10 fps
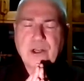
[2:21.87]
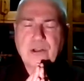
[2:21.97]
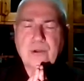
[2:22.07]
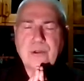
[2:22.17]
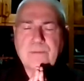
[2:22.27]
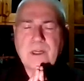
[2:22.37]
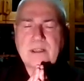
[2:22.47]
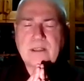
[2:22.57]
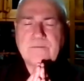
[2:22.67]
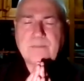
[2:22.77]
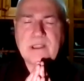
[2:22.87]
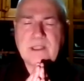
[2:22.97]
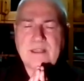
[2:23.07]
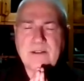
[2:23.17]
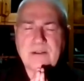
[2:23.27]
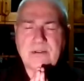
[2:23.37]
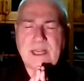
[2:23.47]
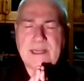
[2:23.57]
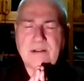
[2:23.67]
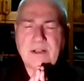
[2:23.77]
Through the positive potential
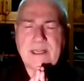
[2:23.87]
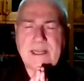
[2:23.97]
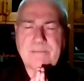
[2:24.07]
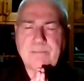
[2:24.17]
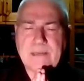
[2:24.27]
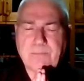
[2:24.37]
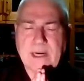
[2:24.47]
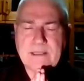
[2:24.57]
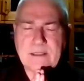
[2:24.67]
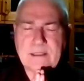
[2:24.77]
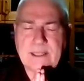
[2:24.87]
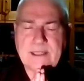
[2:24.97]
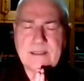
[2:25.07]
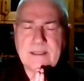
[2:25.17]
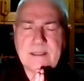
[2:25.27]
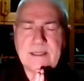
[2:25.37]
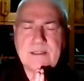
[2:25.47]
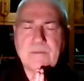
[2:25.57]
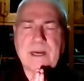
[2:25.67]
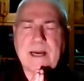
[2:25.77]
I create by practicing the
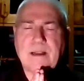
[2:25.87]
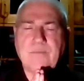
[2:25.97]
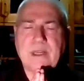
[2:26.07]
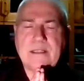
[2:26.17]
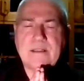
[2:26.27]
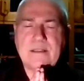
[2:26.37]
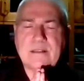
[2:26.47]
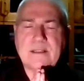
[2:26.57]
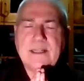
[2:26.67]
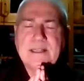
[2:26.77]
6 paramitas,